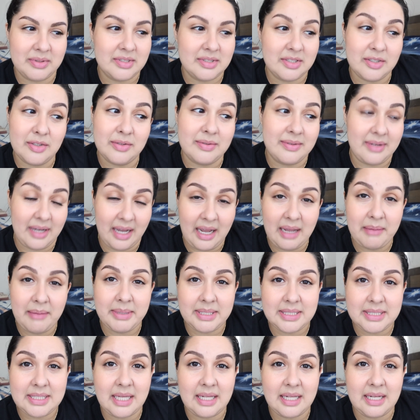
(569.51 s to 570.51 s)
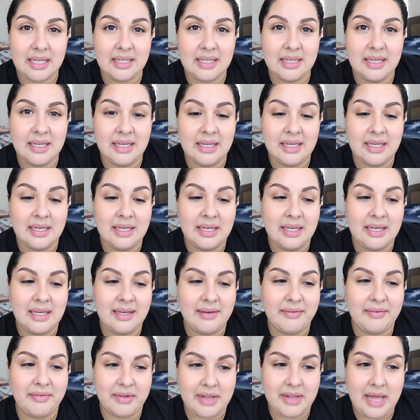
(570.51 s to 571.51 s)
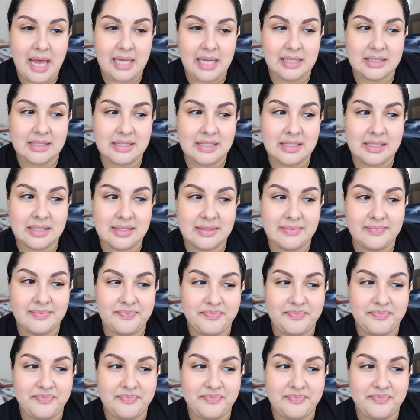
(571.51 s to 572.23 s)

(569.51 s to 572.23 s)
So I'm excited for that.